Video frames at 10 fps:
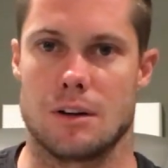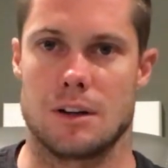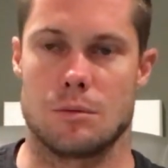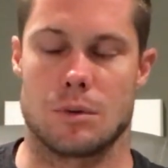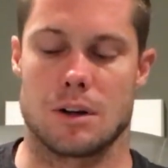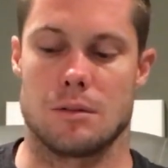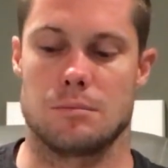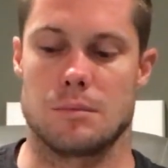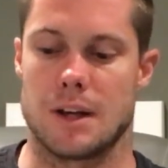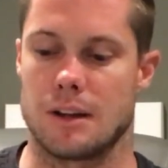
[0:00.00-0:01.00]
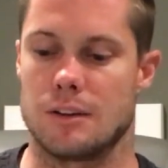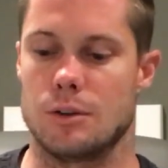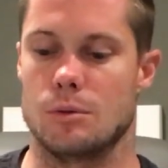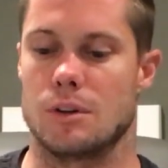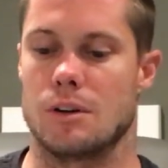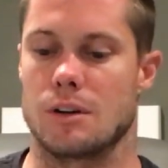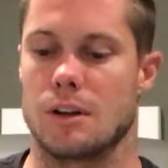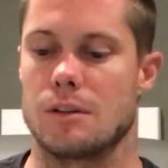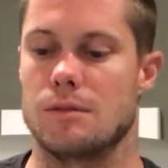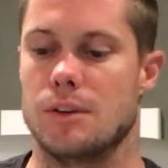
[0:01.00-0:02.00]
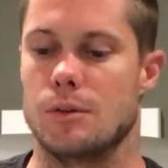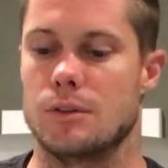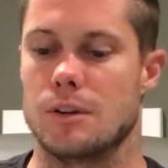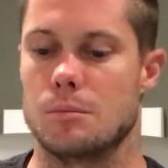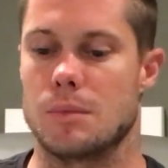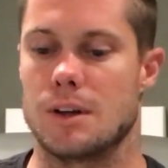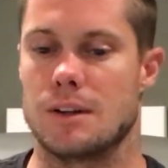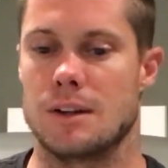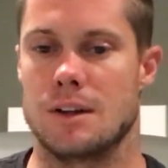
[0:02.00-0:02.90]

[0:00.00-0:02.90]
I didn't want to make it too long and confusing, but